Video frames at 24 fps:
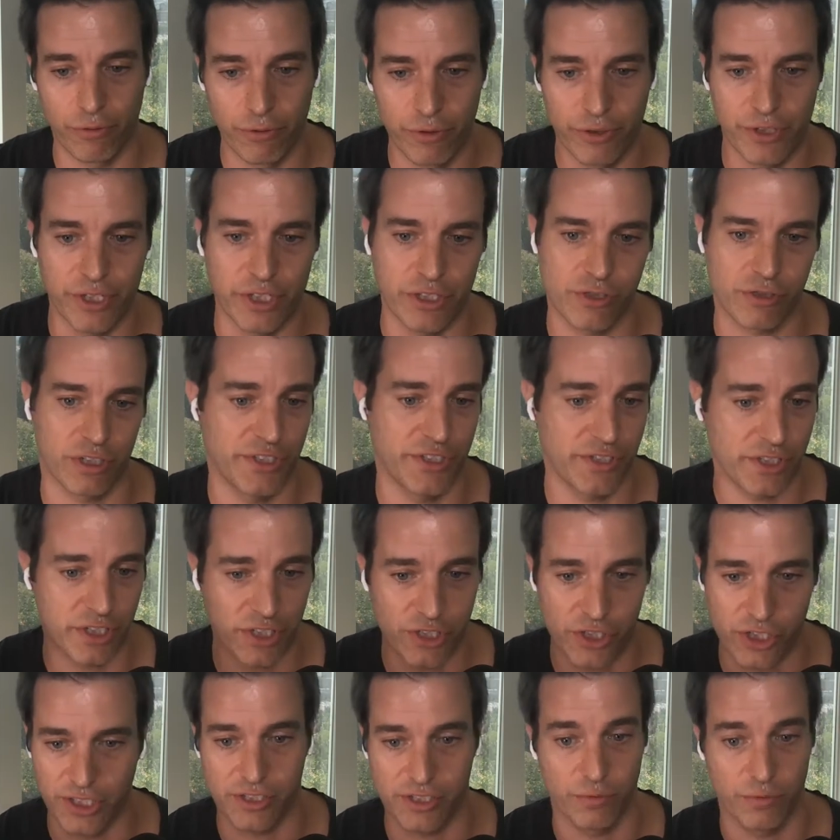through these
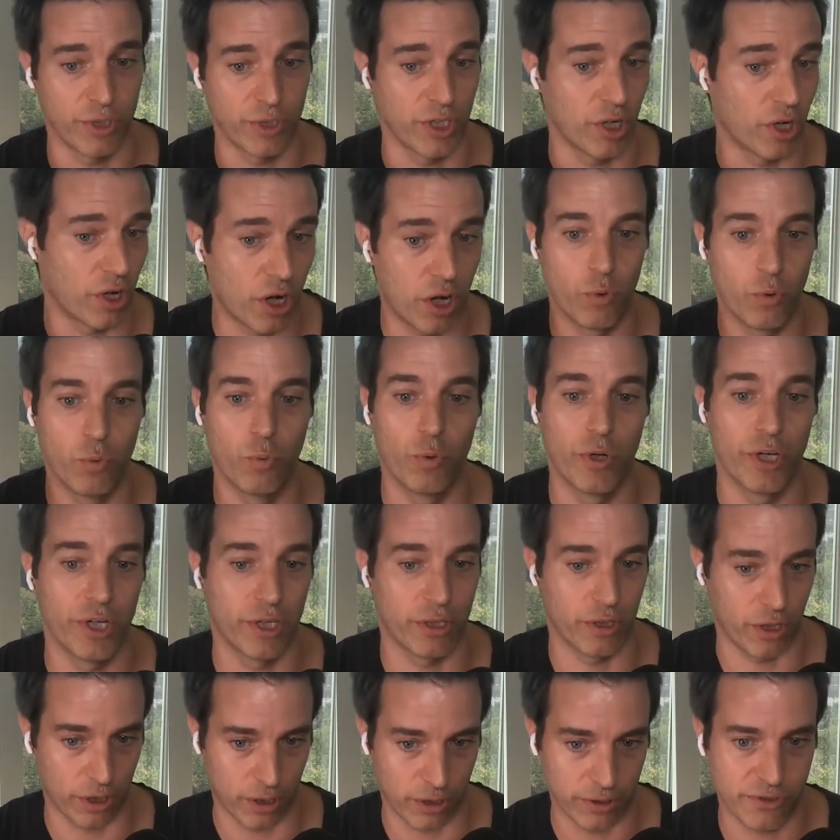transitions, and we all
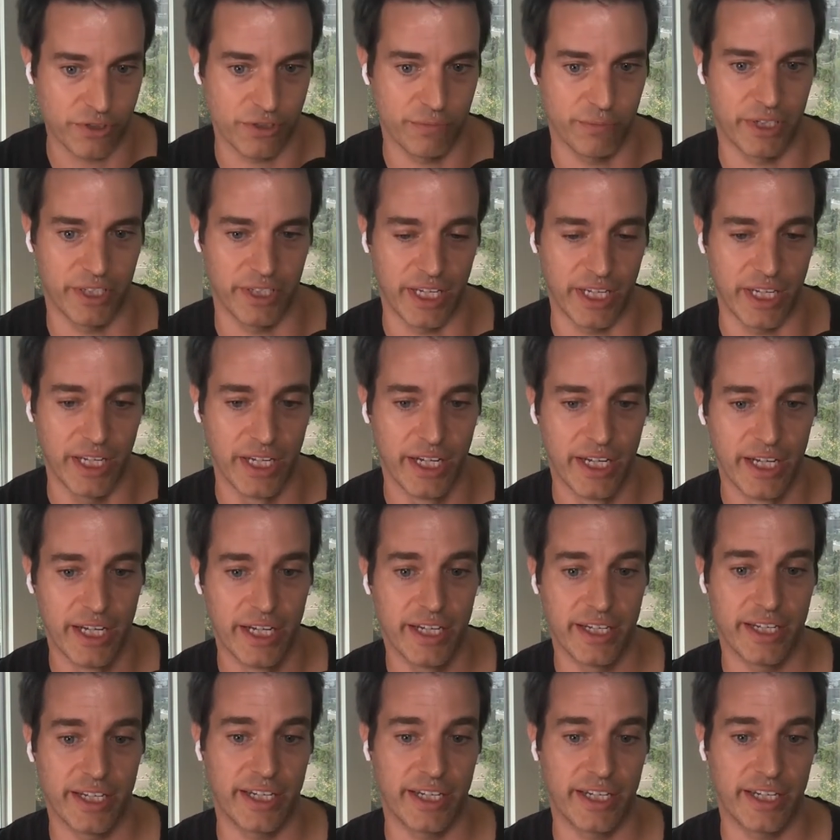will ultimately,